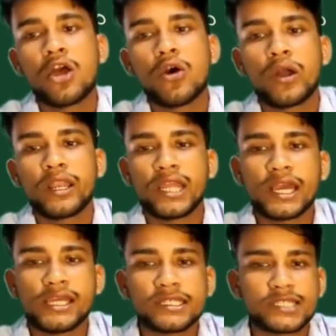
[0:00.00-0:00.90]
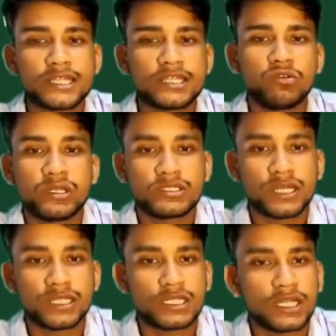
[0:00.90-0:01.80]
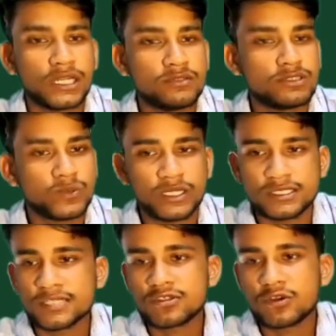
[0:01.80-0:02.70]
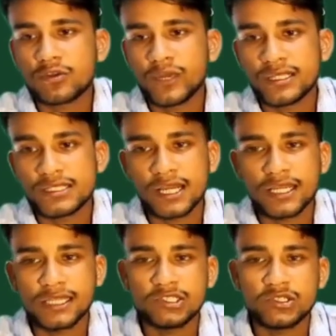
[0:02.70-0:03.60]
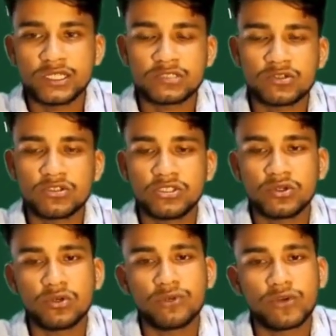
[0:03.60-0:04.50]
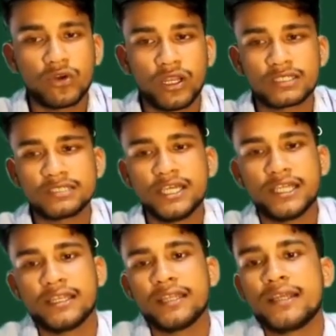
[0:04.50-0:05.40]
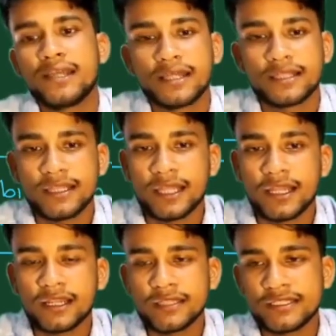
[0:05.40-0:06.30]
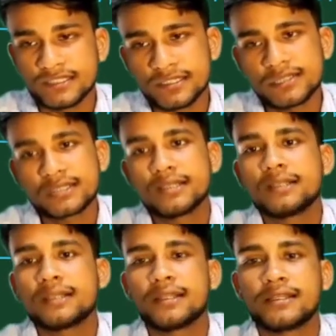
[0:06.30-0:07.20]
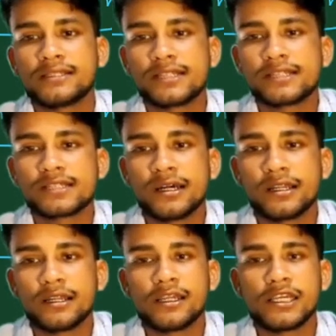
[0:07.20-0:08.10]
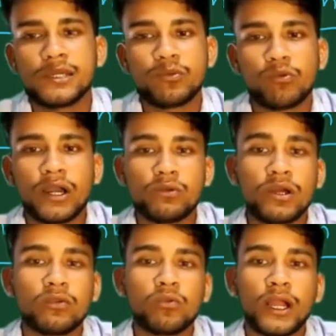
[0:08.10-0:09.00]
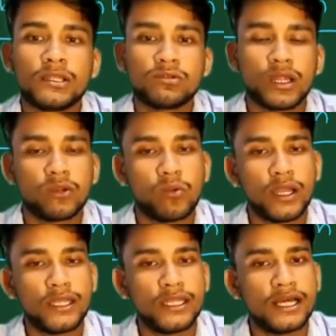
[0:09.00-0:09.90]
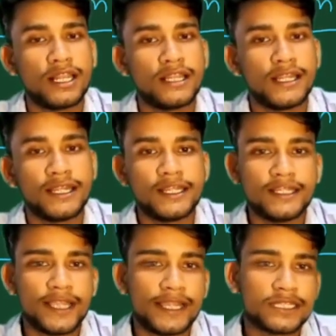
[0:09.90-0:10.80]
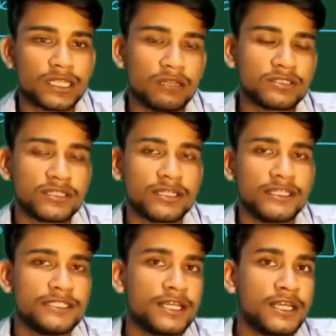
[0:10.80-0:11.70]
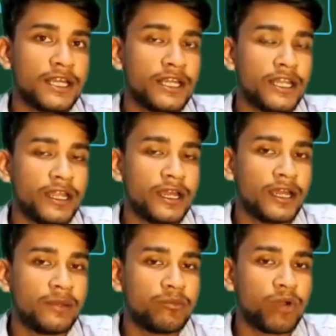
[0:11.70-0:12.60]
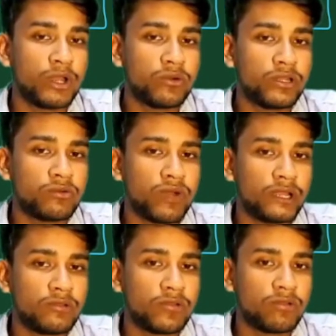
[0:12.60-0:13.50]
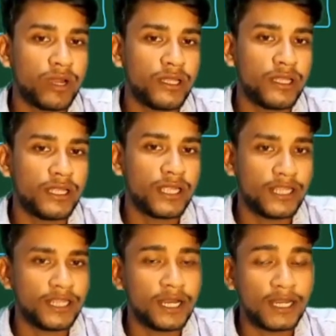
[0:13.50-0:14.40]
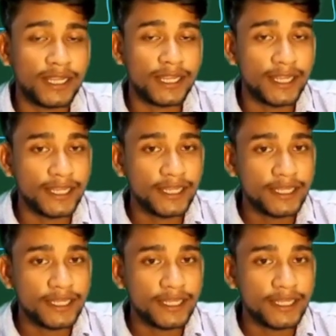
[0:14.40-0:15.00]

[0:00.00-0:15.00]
where aix and qx are the continuous functions of x and a0x non-zero for all x, then there are results. The results are if y1 y2 and yn are any n solution, that is if y1 y2 or yn are n